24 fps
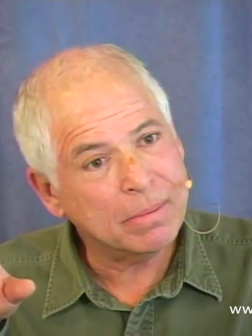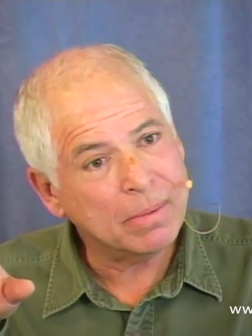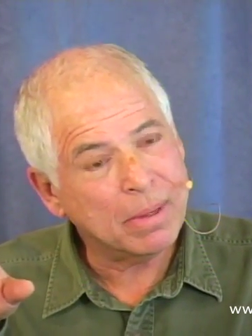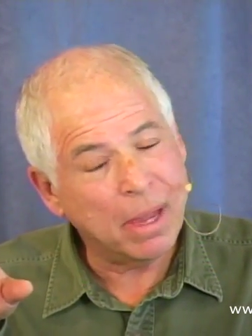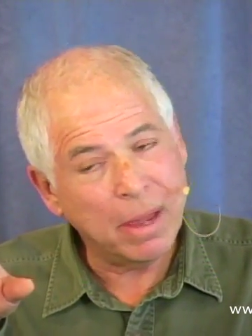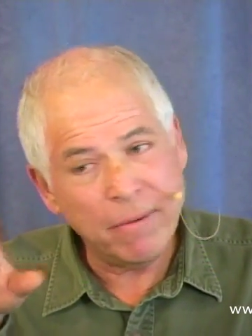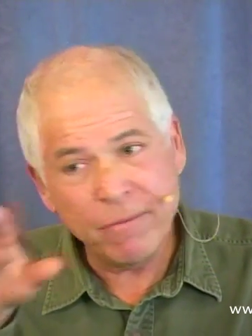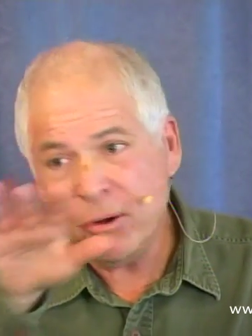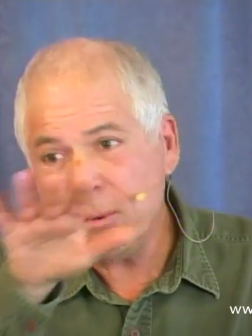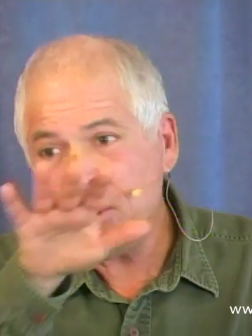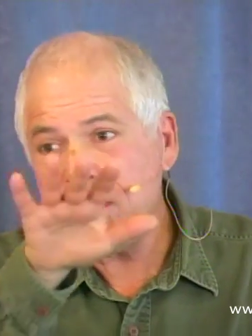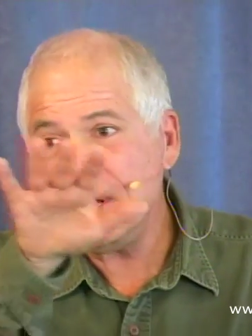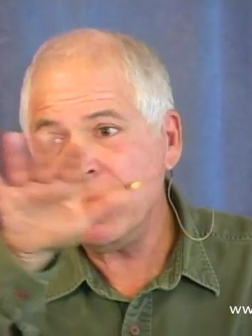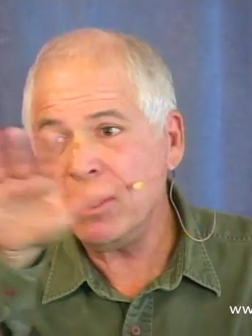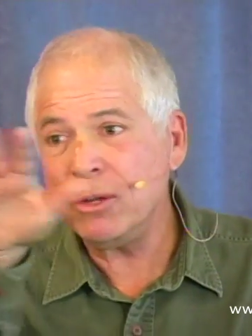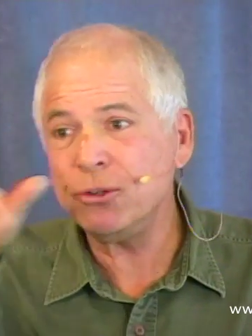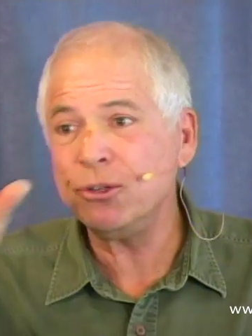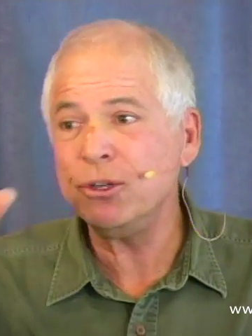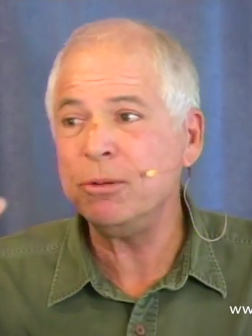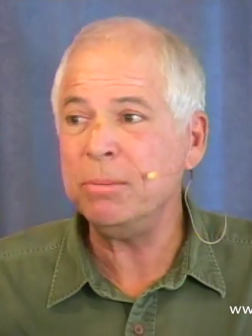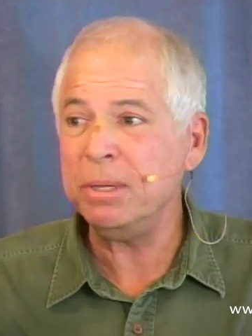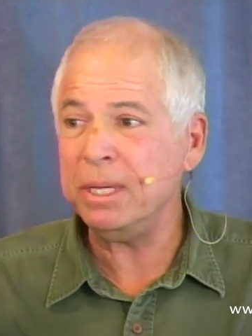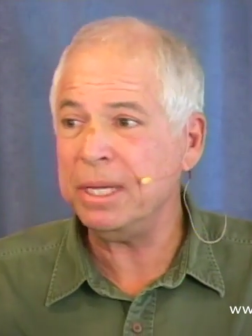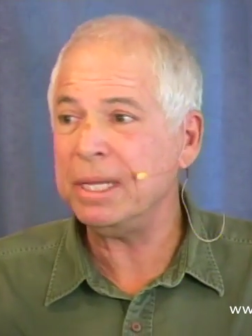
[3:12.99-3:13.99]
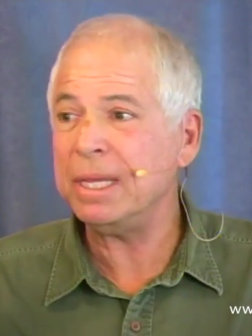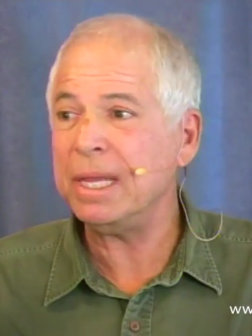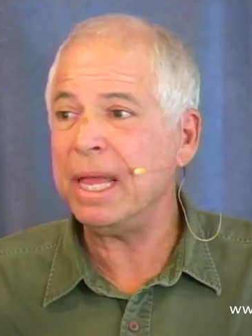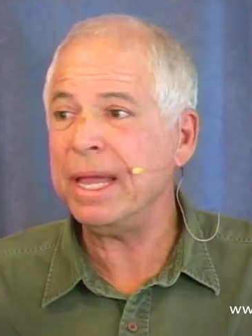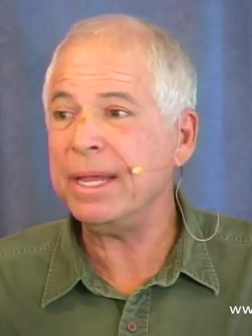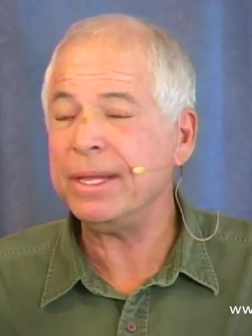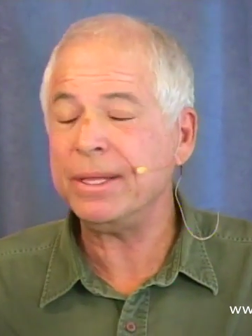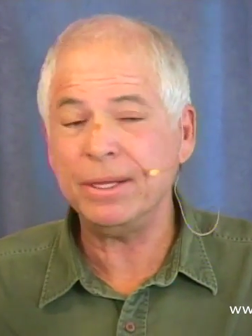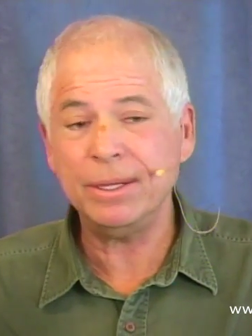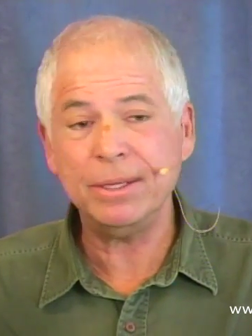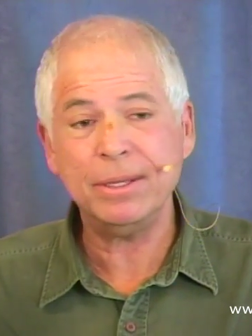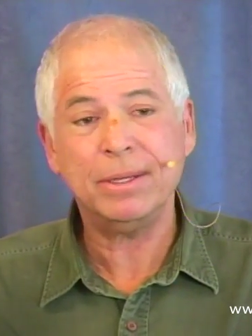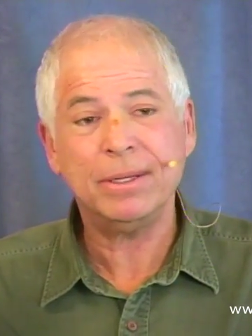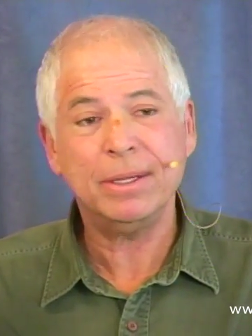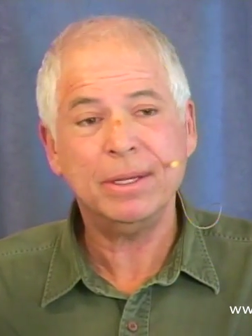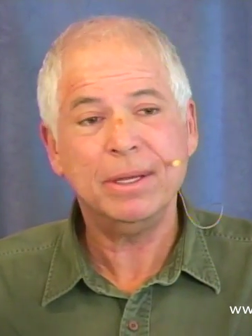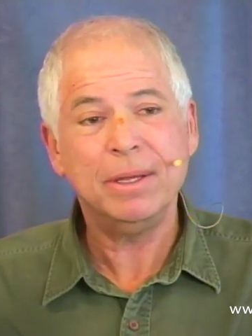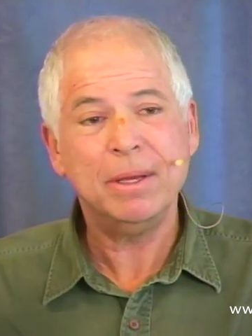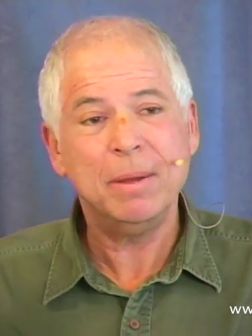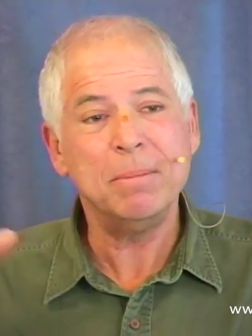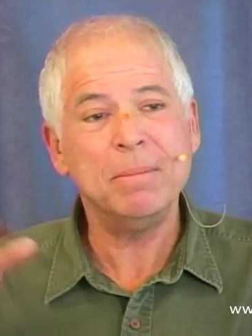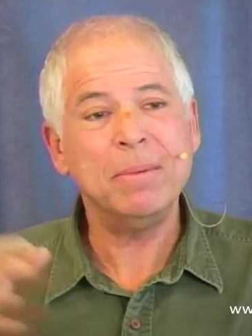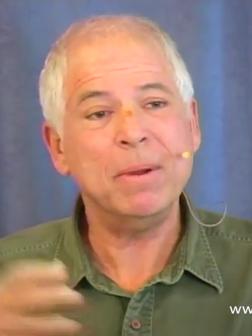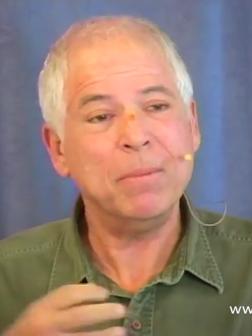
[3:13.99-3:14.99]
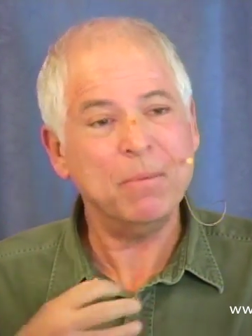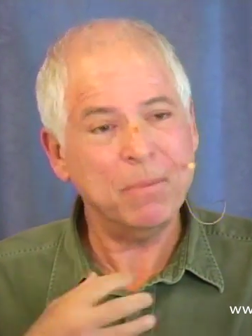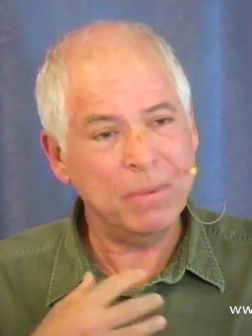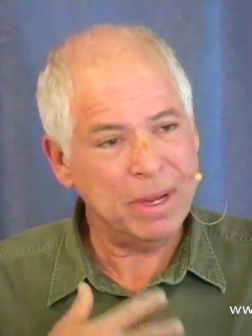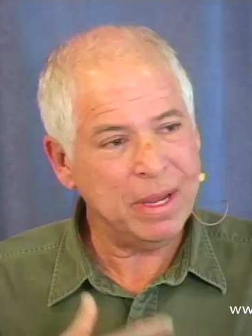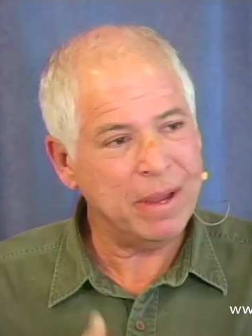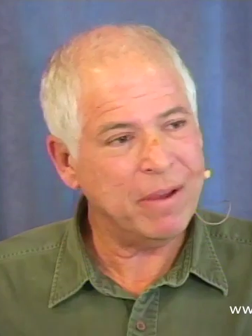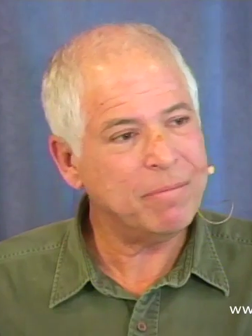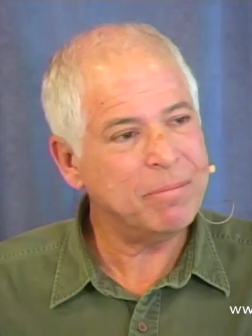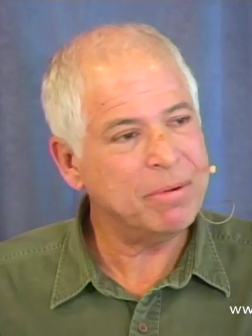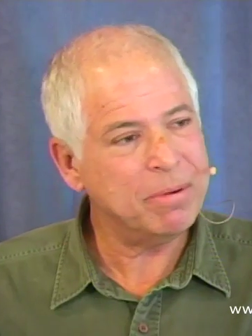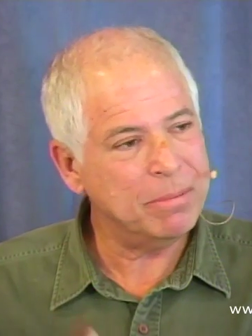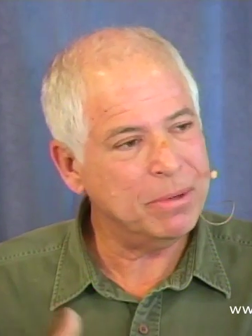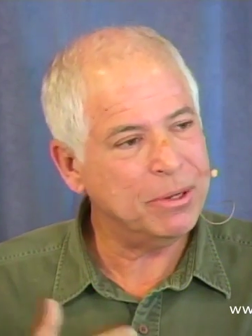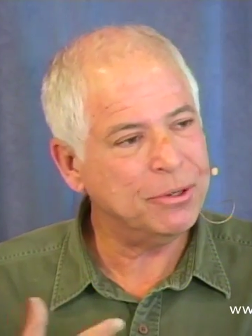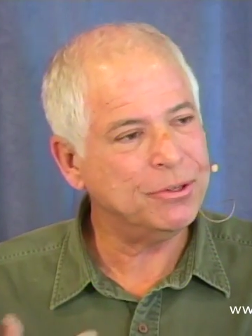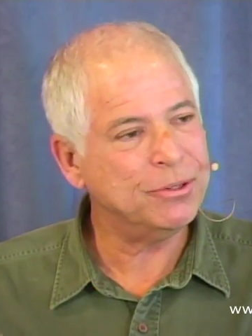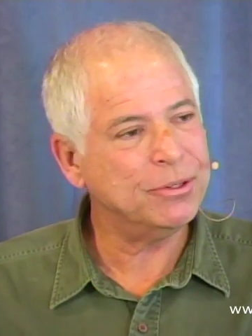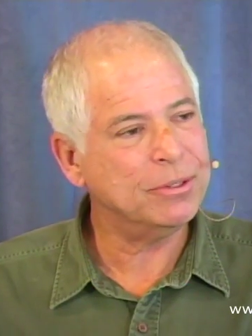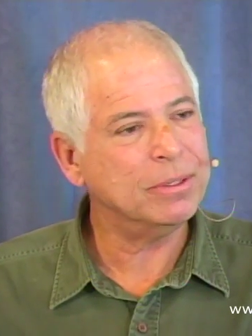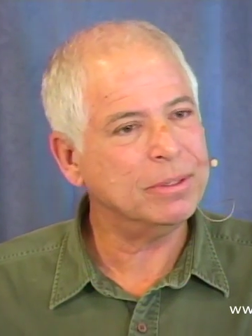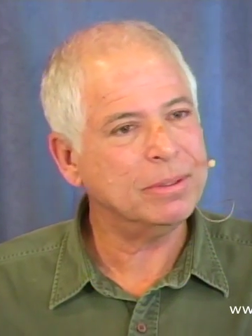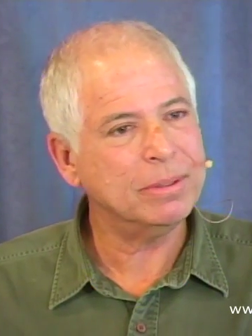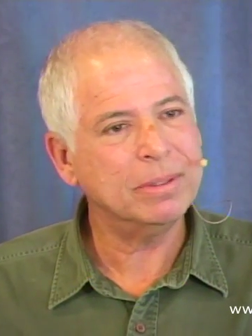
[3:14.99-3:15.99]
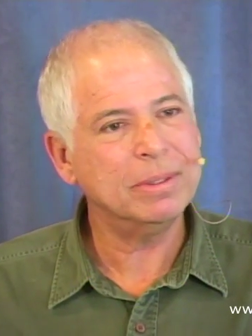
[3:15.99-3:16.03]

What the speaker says: Everyone else should be enlightened, but we have permission.